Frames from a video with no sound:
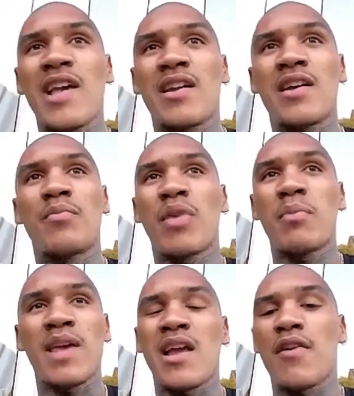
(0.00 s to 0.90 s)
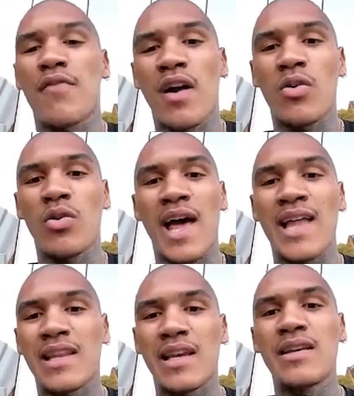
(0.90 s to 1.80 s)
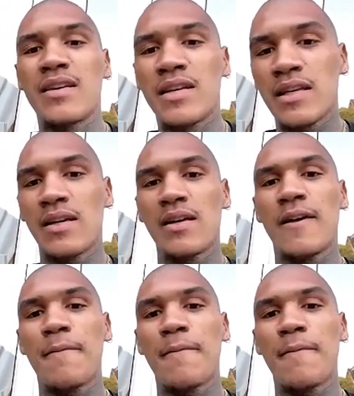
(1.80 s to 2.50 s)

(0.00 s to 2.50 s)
he ain't going to bring me here if I couldn't handle it. Yeah.